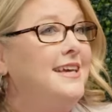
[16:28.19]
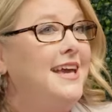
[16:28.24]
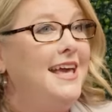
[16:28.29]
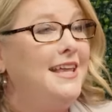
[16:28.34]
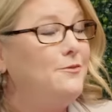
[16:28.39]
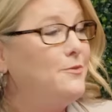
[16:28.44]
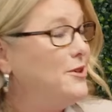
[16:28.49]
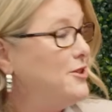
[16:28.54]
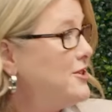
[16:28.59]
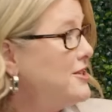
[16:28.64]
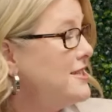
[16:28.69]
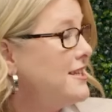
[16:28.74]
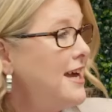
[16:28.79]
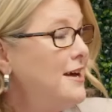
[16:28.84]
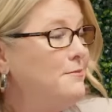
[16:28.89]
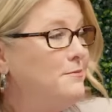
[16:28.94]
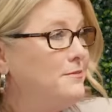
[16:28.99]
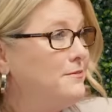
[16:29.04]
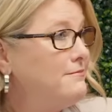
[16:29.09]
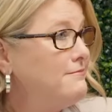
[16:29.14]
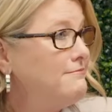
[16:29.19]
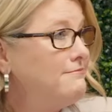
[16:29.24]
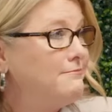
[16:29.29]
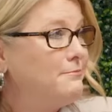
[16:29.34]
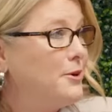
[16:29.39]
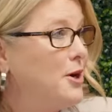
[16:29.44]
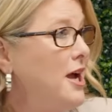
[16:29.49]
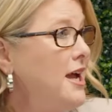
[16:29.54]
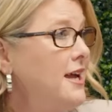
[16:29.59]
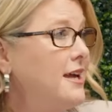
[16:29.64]
and we just kept
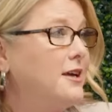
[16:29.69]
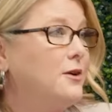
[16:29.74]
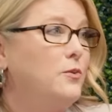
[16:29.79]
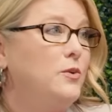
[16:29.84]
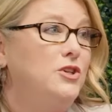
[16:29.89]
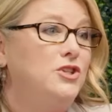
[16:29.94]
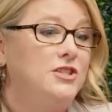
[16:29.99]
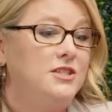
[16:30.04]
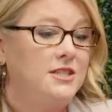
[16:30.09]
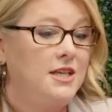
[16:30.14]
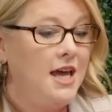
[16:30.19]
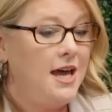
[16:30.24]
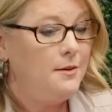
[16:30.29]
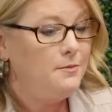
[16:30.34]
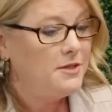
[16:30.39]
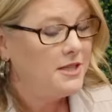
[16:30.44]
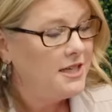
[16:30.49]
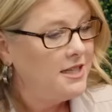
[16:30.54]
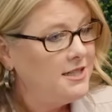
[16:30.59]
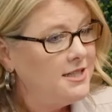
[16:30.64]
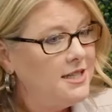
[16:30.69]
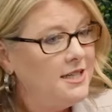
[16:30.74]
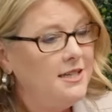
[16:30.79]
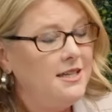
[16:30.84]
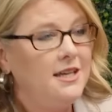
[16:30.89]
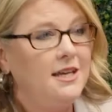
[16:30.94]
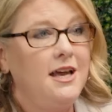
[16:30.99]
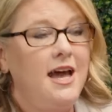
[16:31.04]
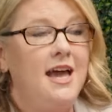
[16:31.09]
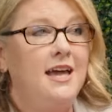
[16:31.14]
praying. We just kept contending.